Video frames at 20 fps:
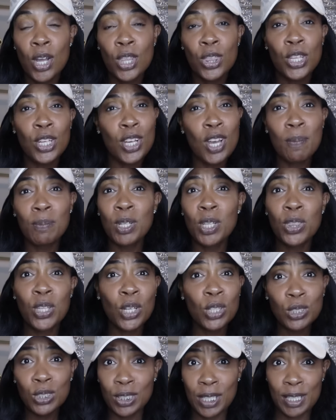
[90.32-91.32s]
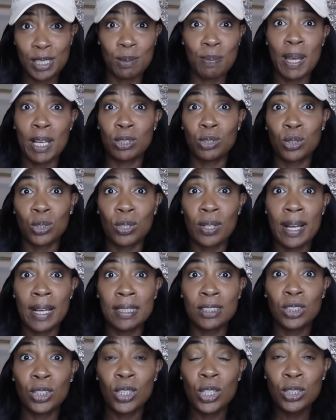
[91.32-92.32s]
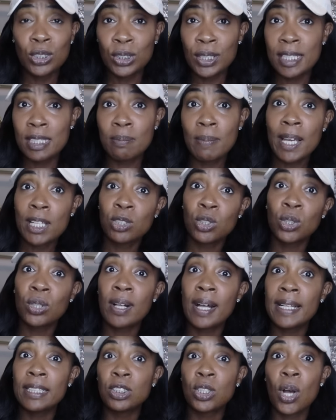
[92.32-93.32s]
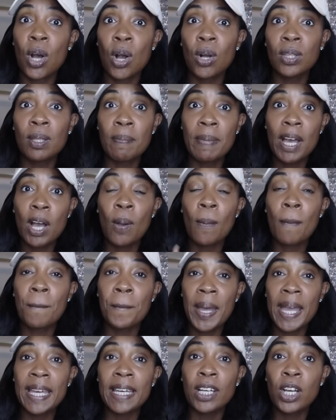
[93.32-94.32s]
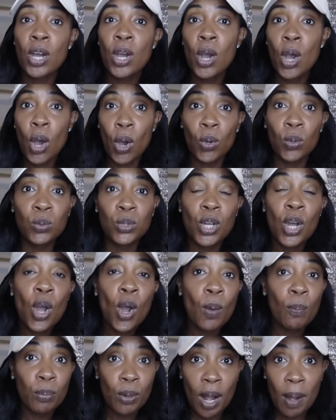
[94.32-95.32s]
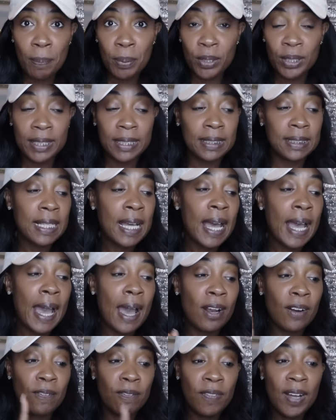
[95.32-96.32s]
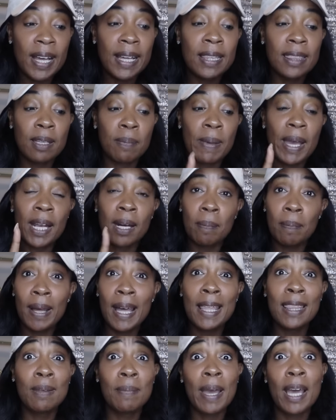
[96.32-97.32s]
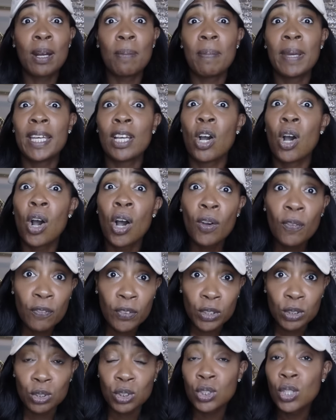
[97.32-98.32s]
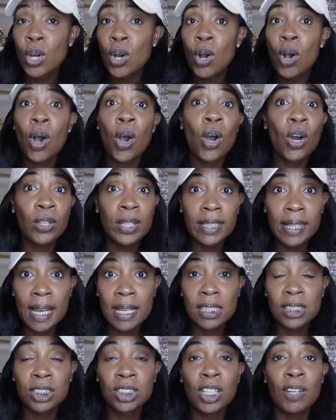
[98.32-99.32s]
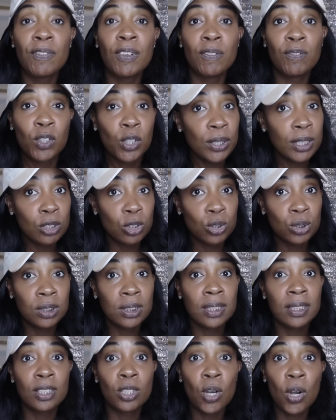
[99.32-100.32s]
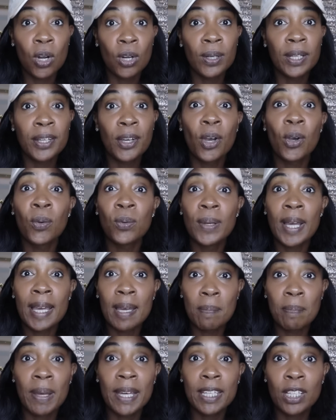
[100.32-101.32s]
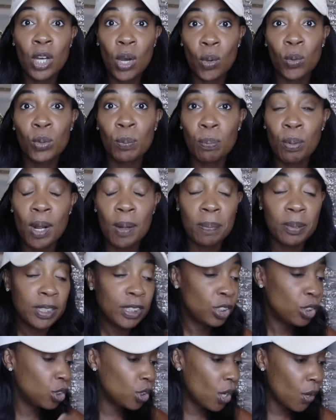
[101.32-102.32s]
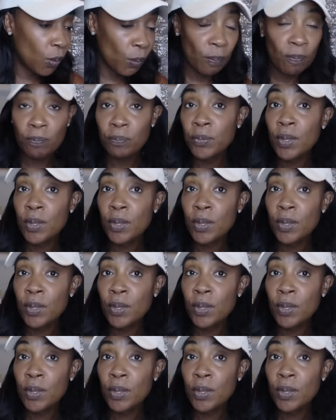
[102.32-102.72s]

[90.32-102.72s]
then come to Thursday's masterclass. Thursday's masterclass, all about bank-owned properties, how to find them, how to buy them, how to make offers, all that kind of stuff if you're interested in REO and bank-owned properties. So,